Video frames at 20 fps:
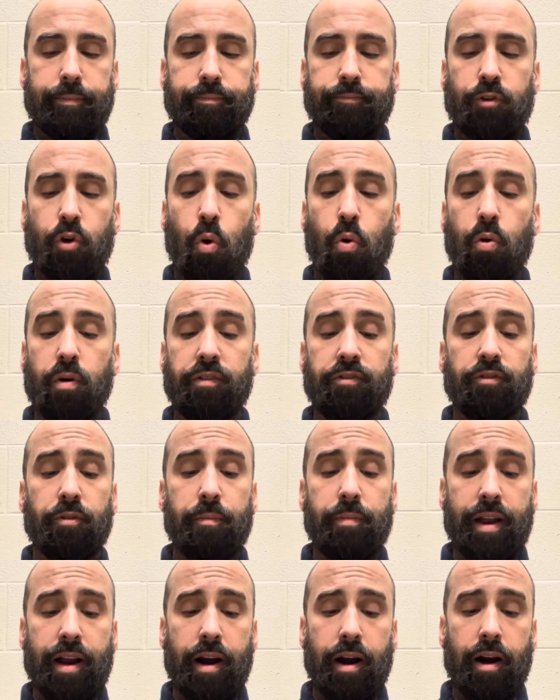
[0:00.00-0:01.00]
Going from
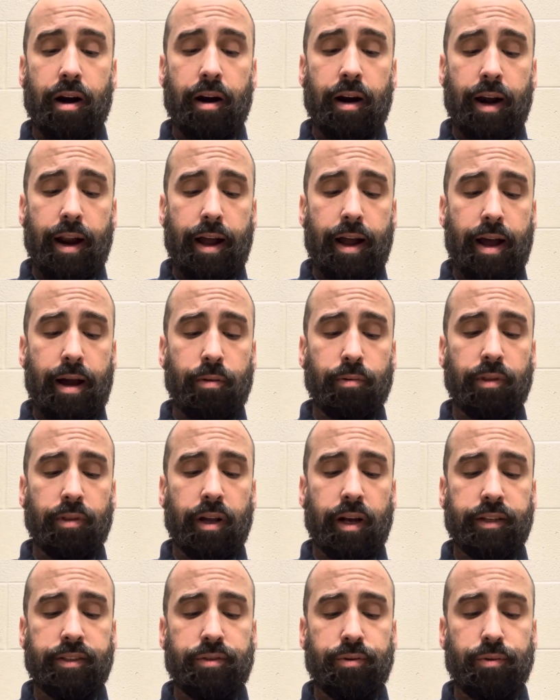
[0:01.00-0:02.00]
there, I would
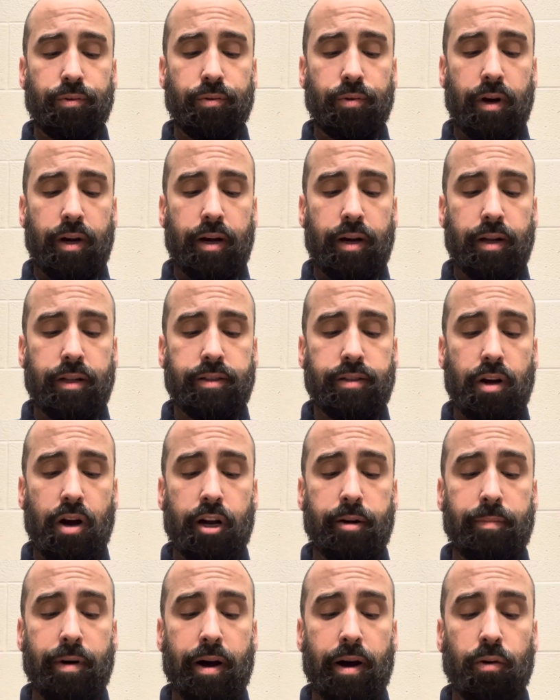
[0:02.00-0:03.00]
like to talk
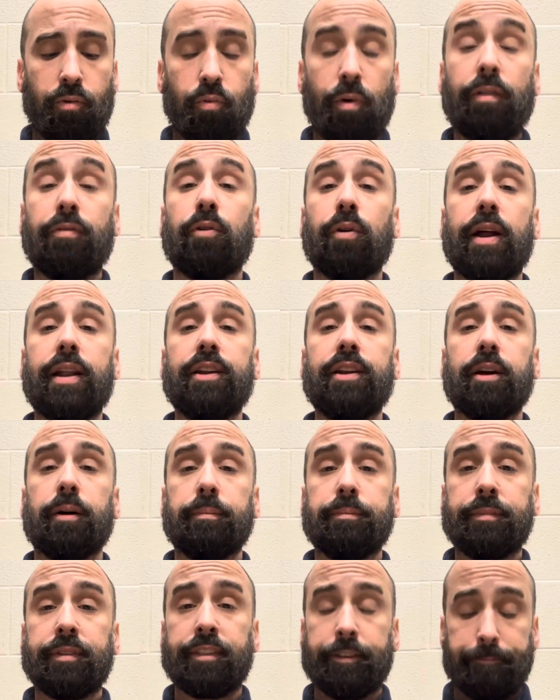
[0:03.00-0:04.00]
about
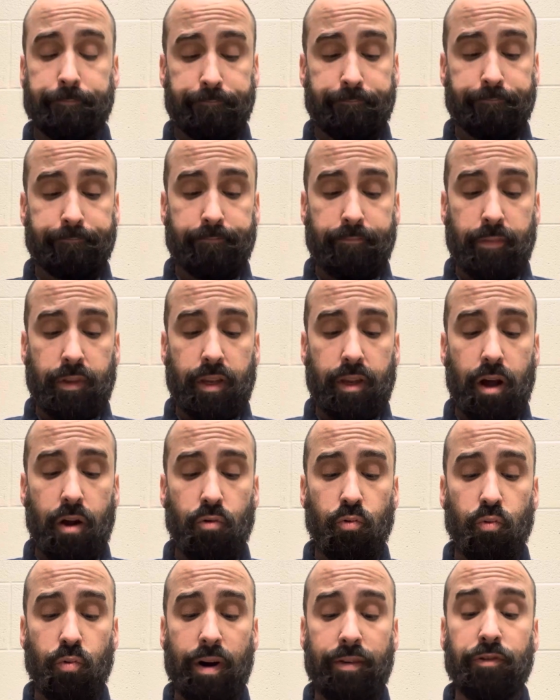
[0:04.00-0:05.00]
referendums. A
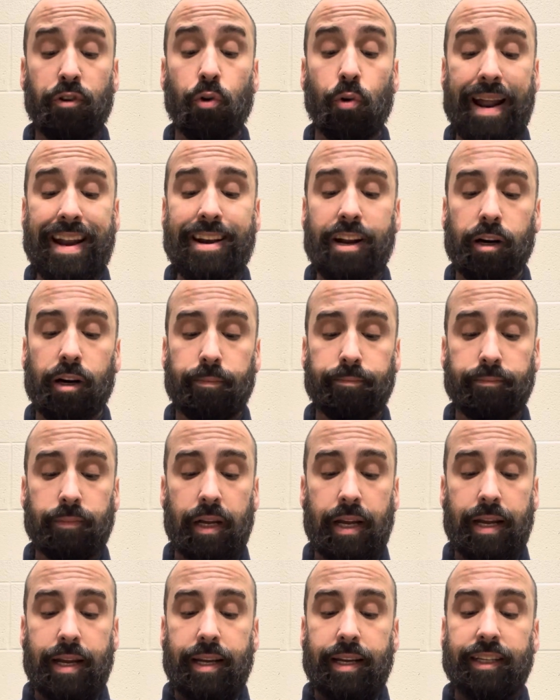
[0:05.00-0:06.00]
referendum
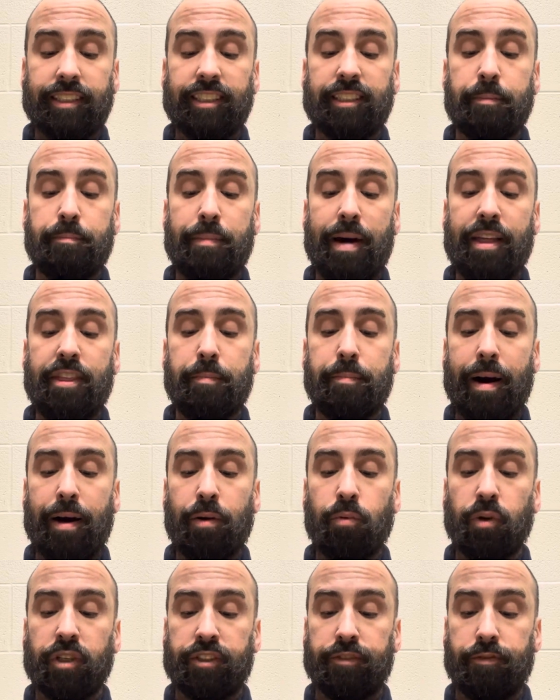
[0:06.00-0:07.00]
is the method by
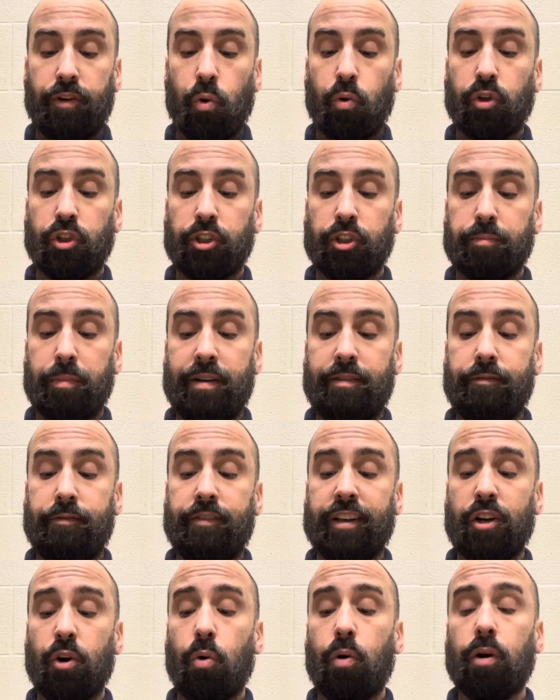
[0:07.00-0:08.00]
which voters may
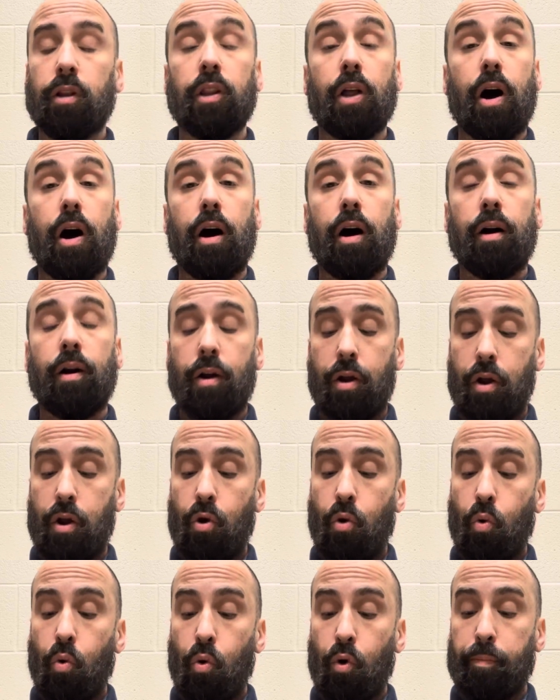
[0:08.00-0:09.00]
veto a law
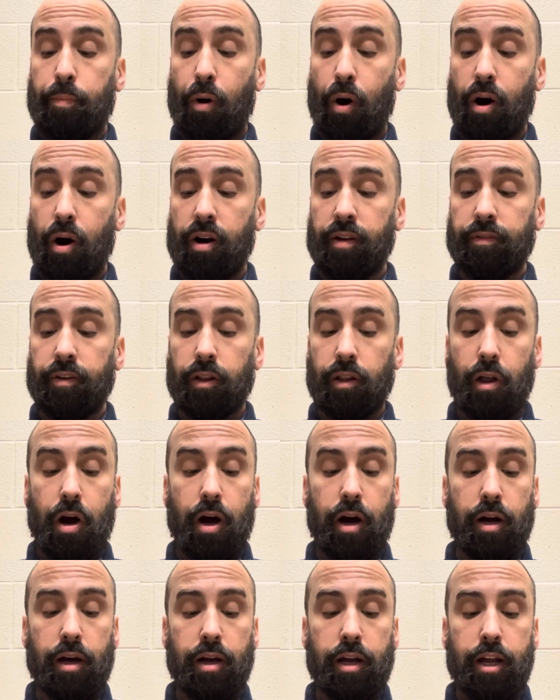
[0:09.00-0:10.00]
or part of a
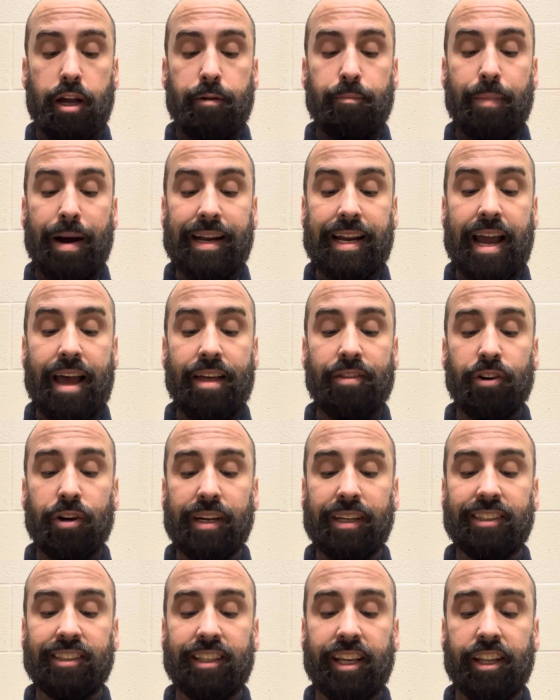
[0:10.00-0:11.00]
law by gathering
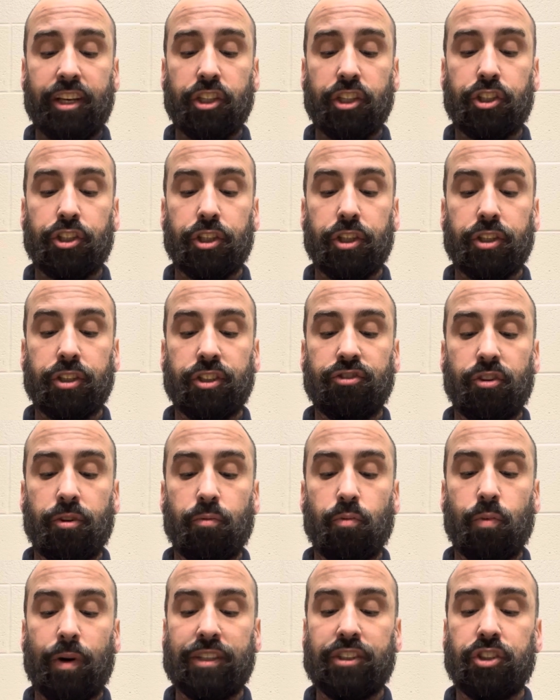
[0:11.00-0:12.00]
signatures from
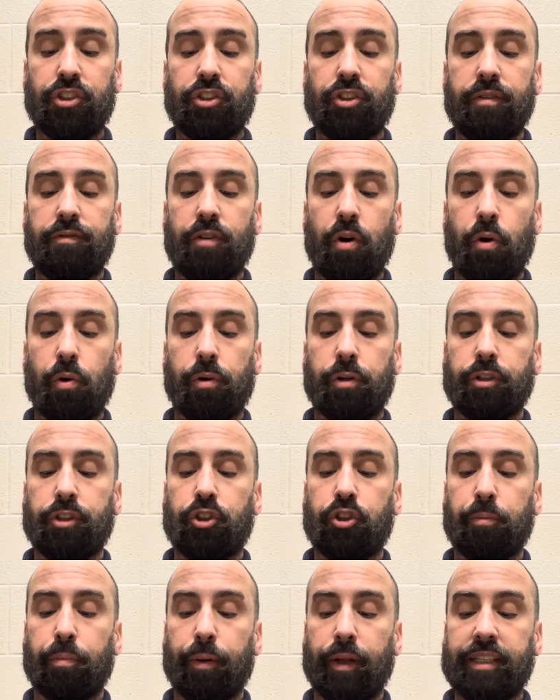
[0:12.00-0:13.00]
registered voters
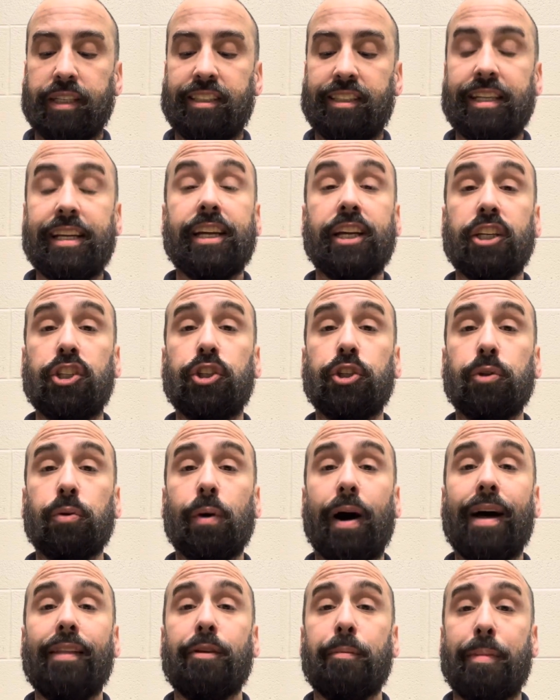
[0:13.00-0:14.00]
to place the issue
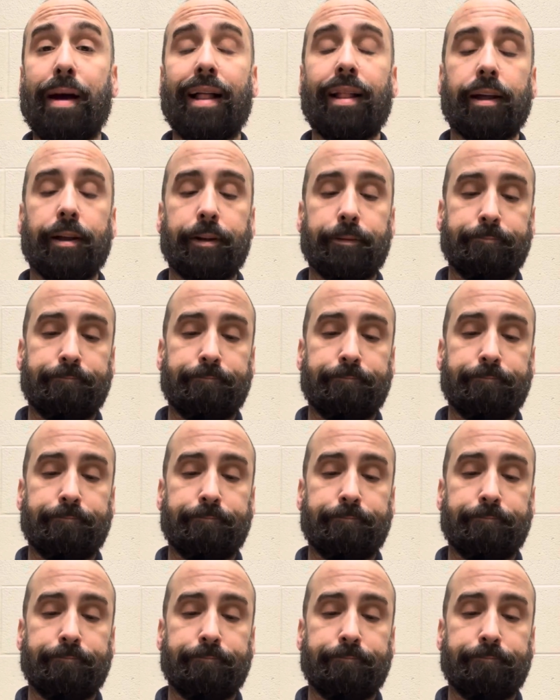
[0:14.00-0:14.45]
on the ballot.